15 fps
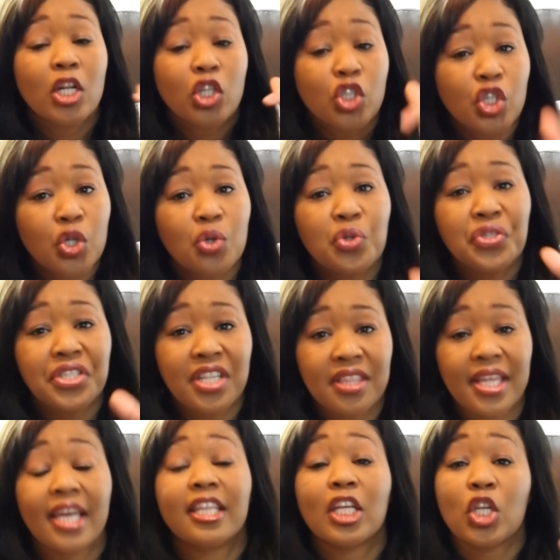Choose
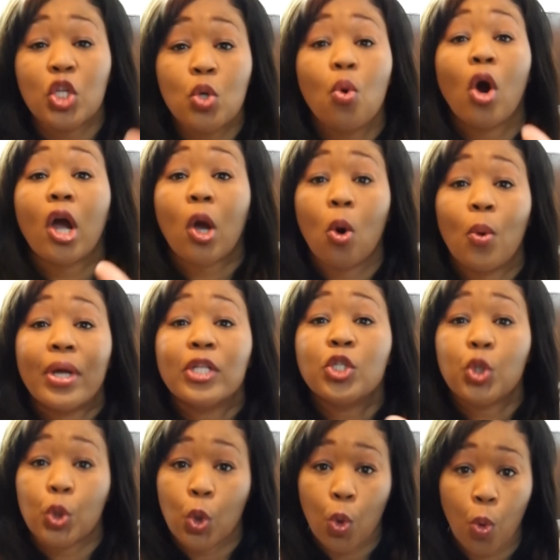today that you are going
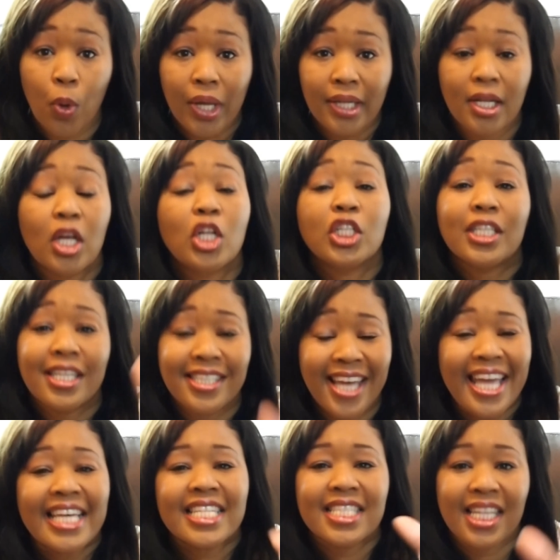to quit.
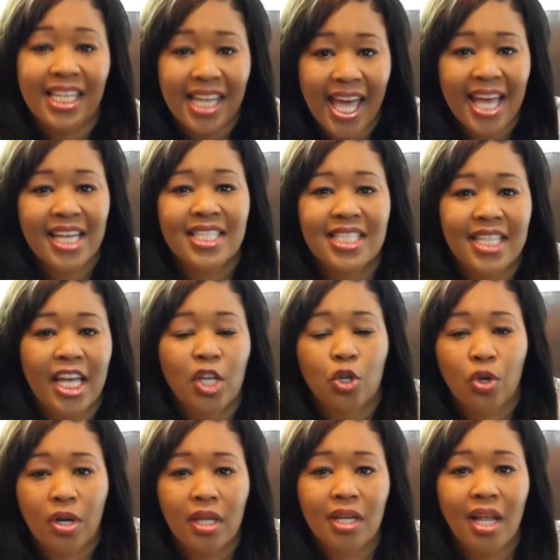Today is the last day
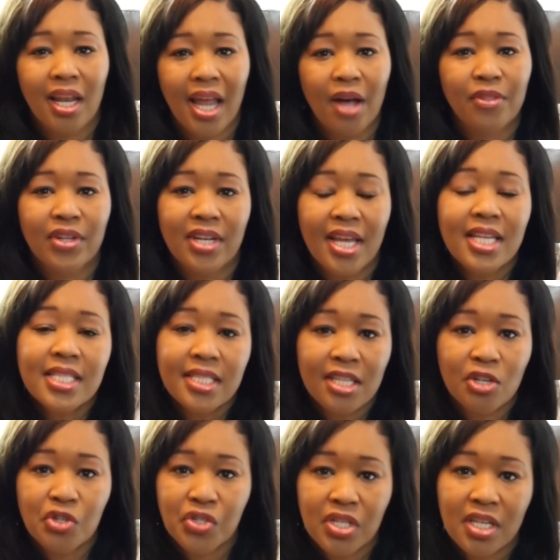you're going to allow the
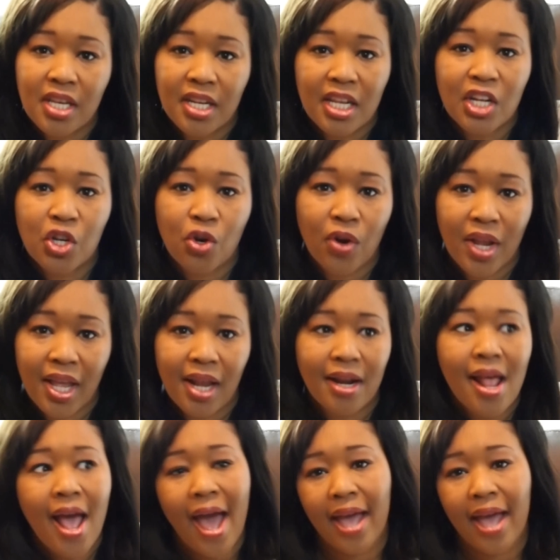naysayers to get in your head.